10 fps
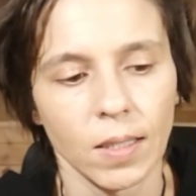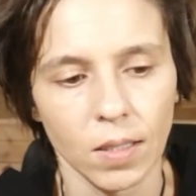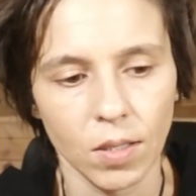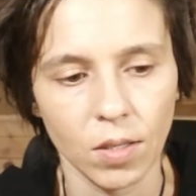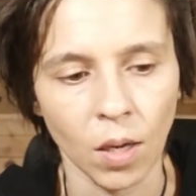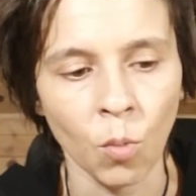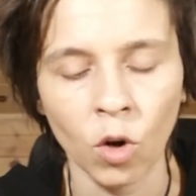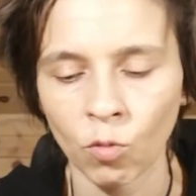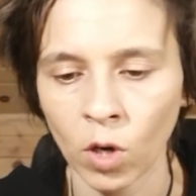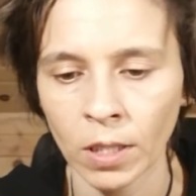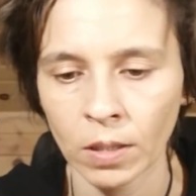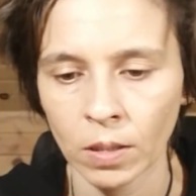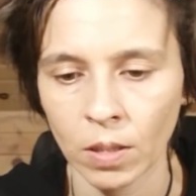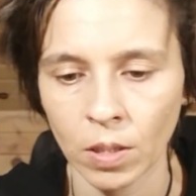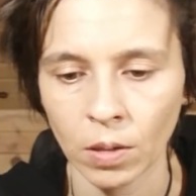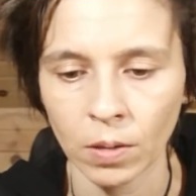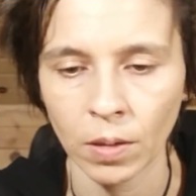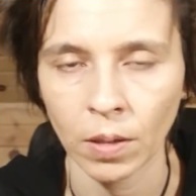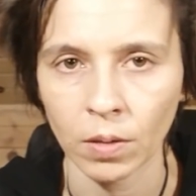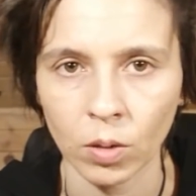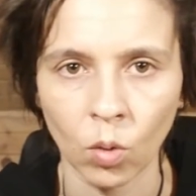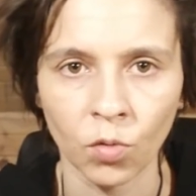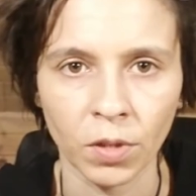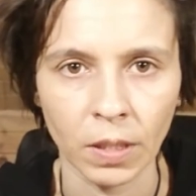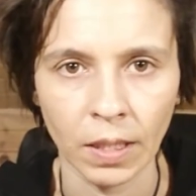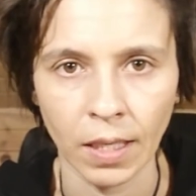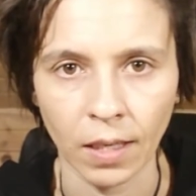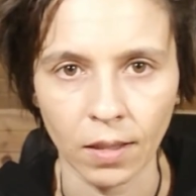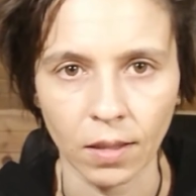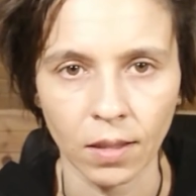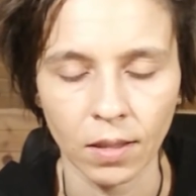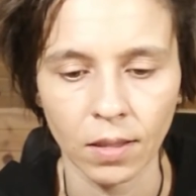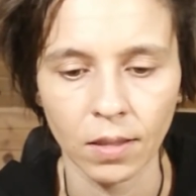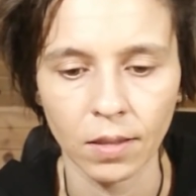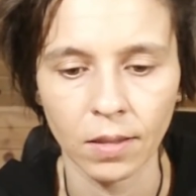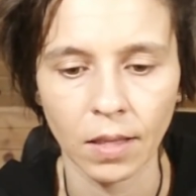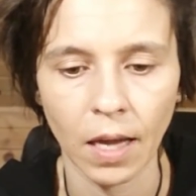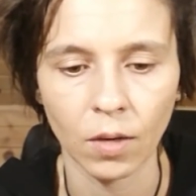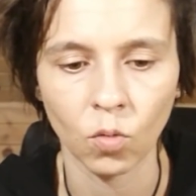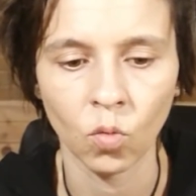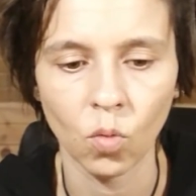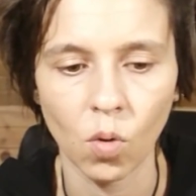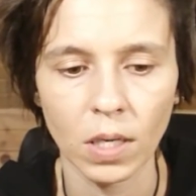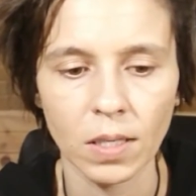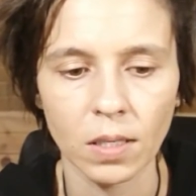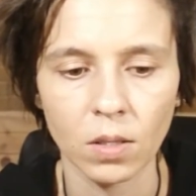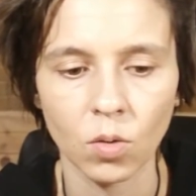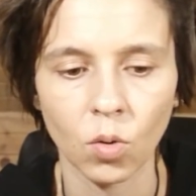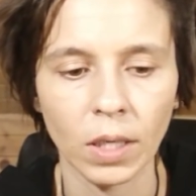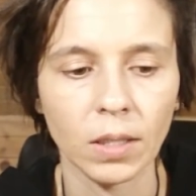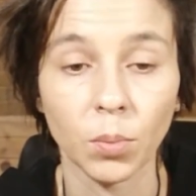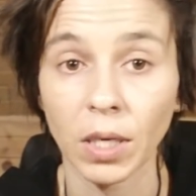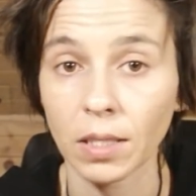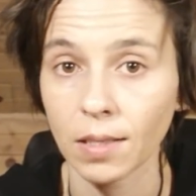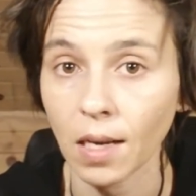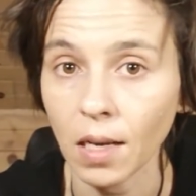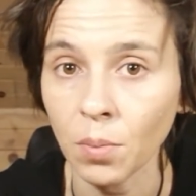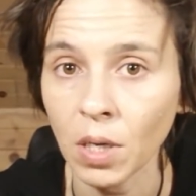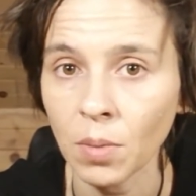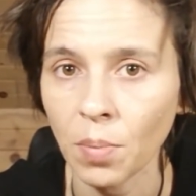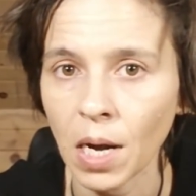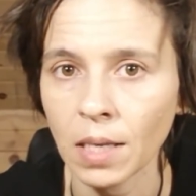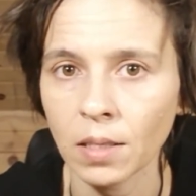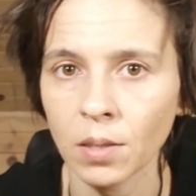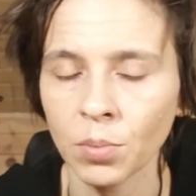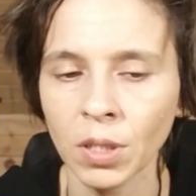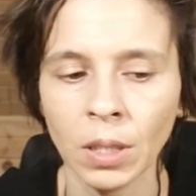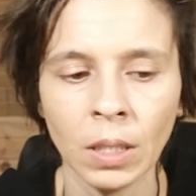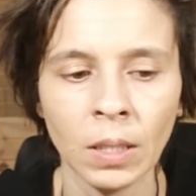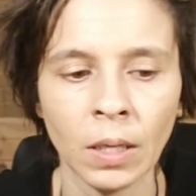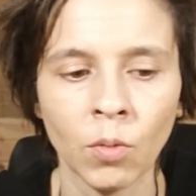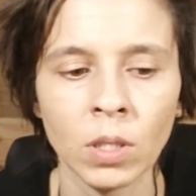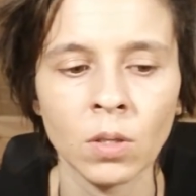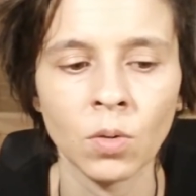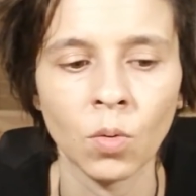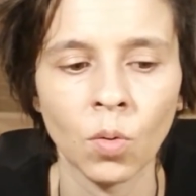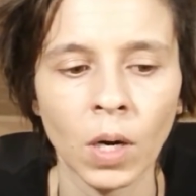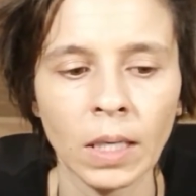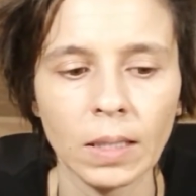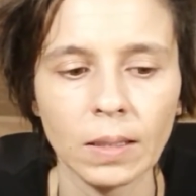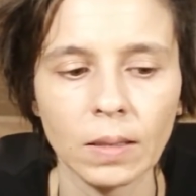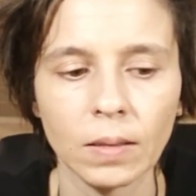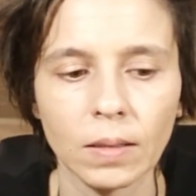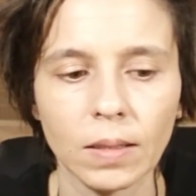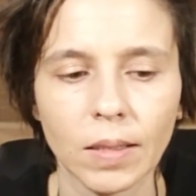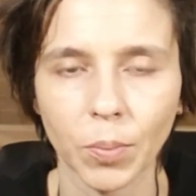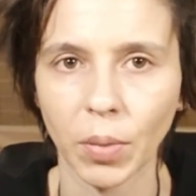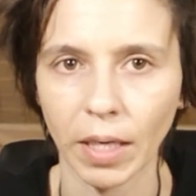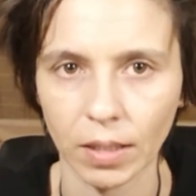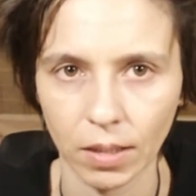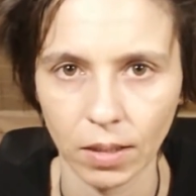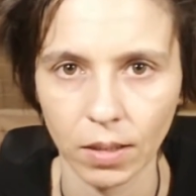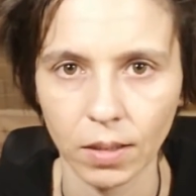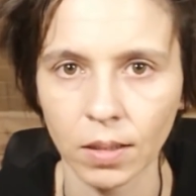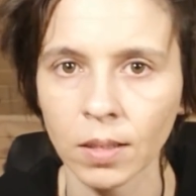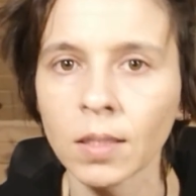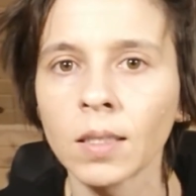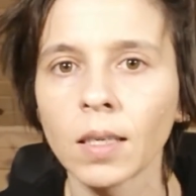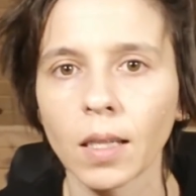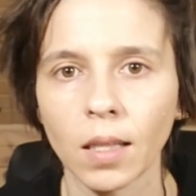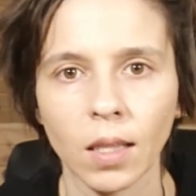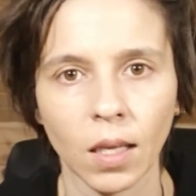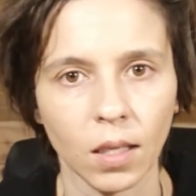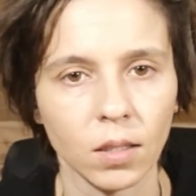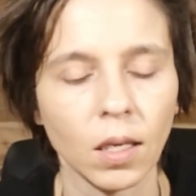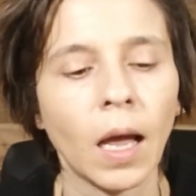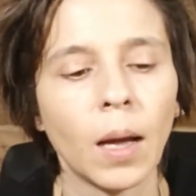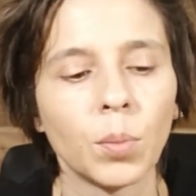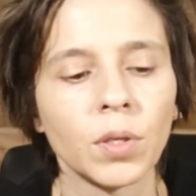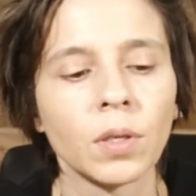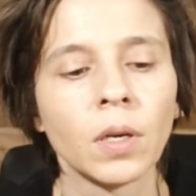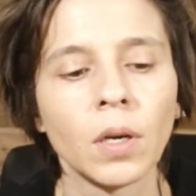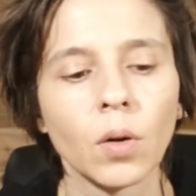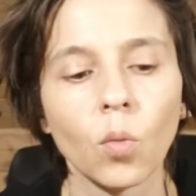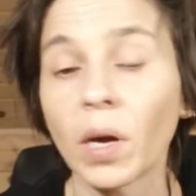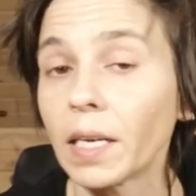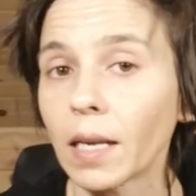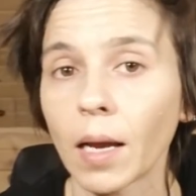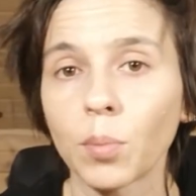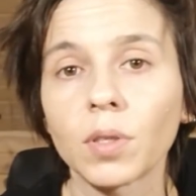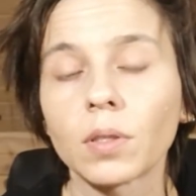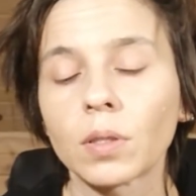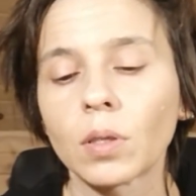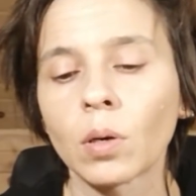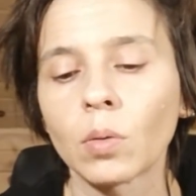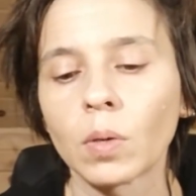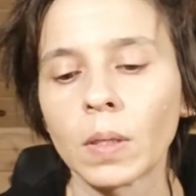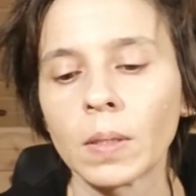someone wanting to start things over again. That wasn't quite the best timing, possibly. That wasn't quite the best thing to happen when it happened. So